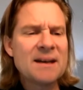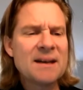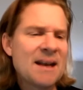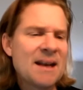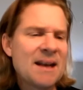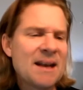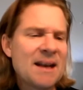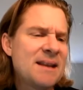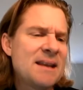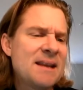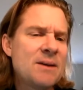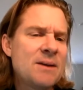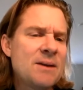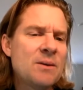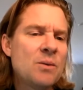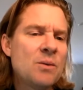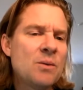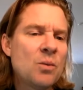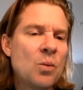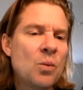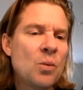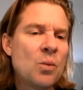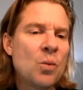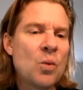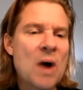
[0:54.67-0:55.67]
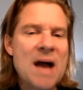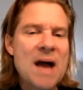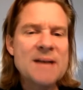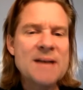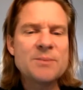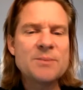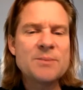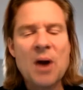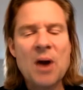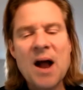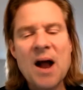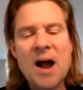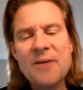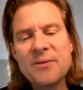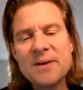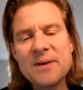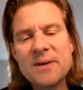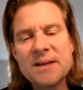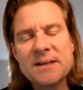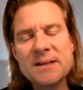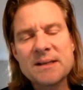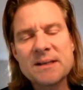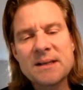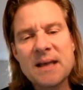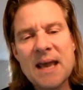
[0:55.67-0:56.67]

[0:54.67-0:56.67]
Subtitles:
And I think Wise Profits